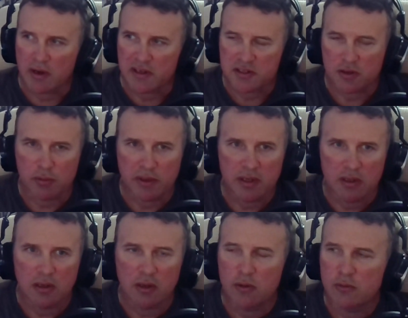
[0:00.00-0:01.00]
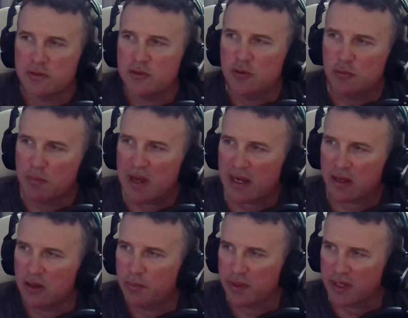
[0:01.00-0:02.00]
so we're going to load Doom back
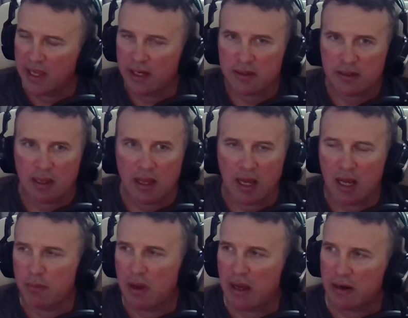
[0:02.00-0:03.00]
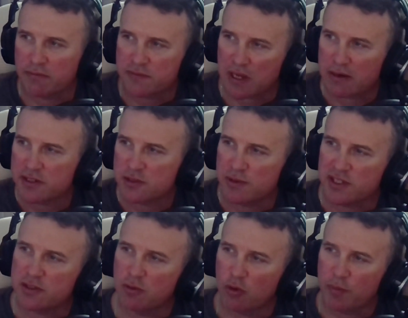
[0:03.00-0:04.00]
up again, and I've had to switch
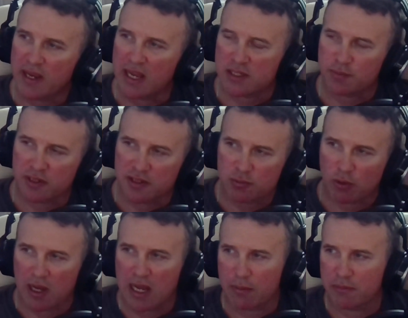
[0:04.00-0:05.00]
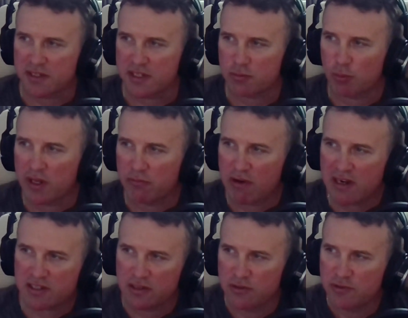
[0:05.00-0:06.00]
to OBS because what happens is when
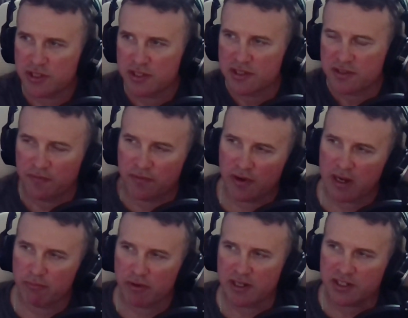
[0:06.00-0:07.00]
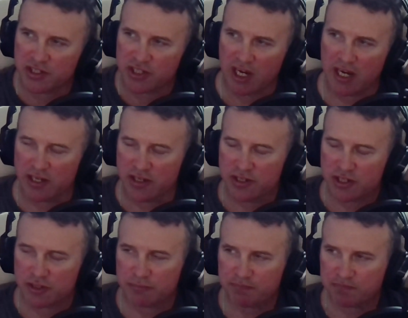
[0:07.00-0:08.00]
resolutions and frame rates
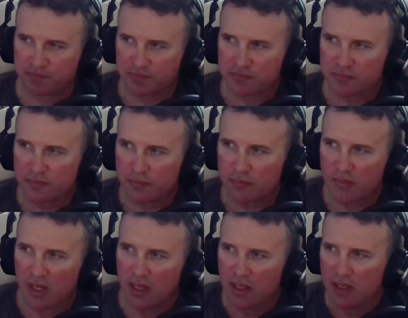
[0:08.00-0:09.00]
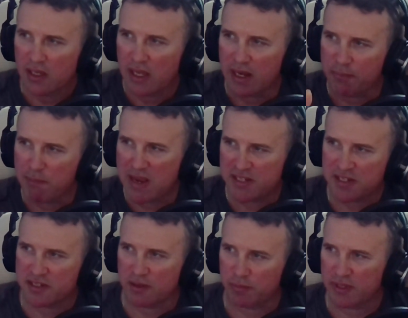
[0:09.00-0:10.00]
change, it
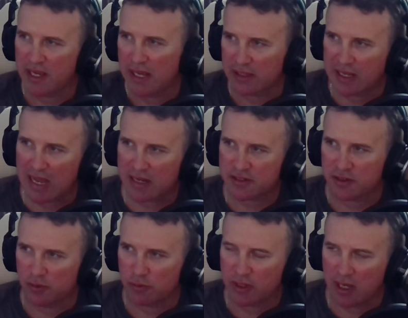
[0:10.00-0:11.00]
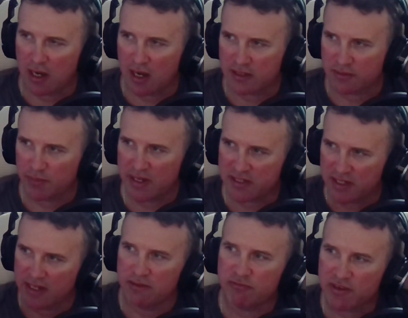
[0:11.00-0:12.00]
messes up the Elgato card and
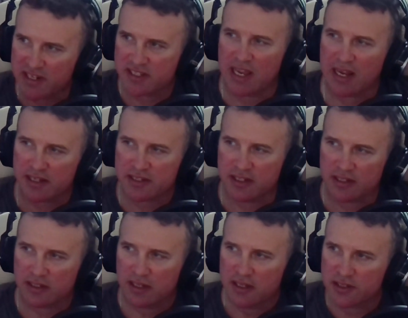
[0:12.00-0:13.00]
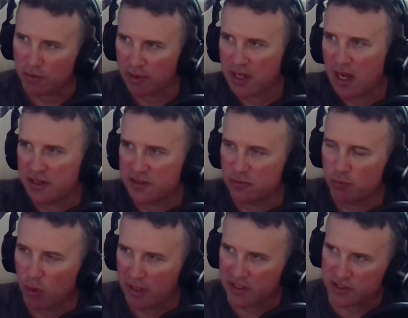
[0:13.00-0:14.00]
basically it resets it, so I can't do
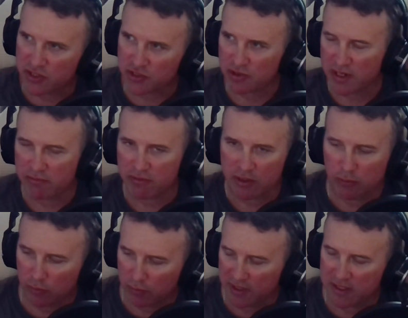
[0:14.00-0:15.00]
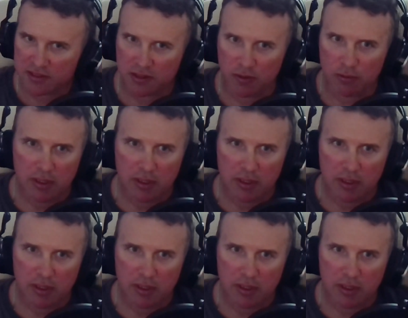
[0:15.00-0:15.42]
one straight recording. So